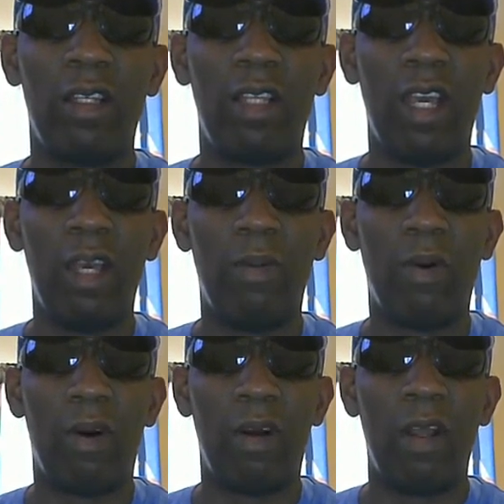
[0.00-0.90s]

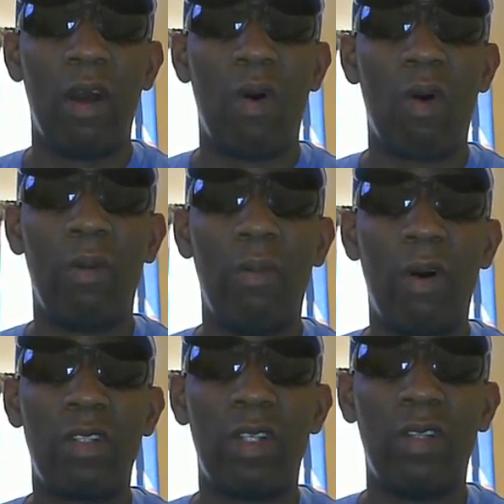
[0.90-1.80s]
keyboard, or
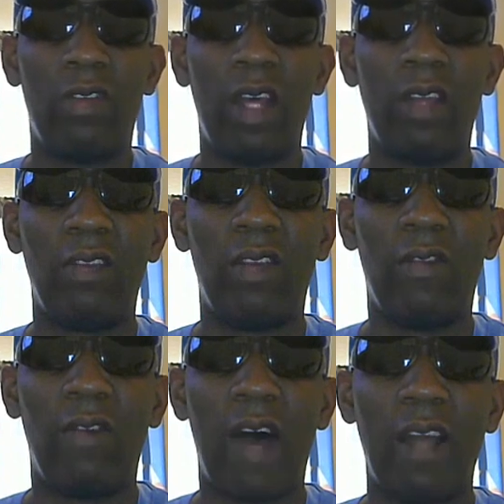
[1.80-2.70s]
motion sense
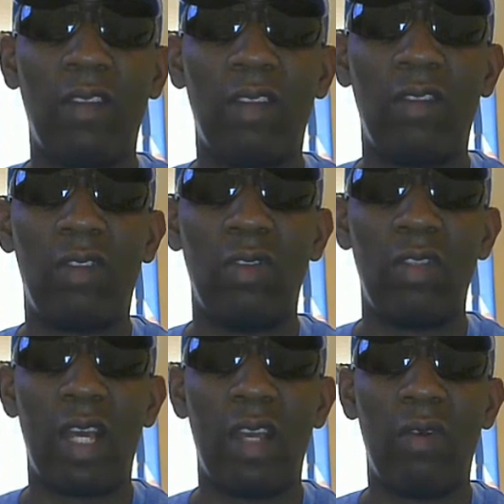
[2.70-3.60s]
devices to
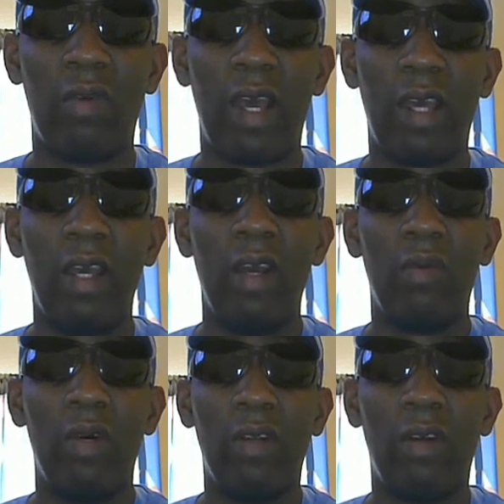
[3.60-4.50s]
generate
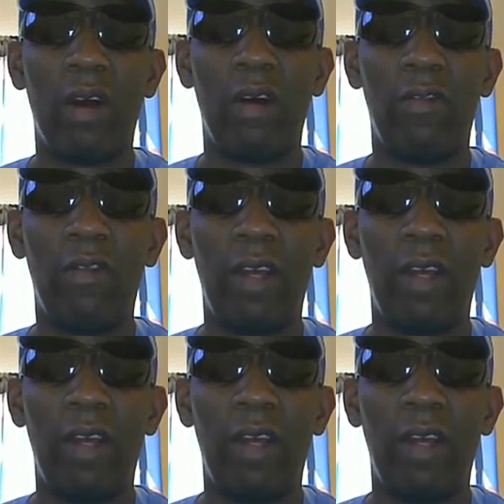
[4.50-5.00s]
with a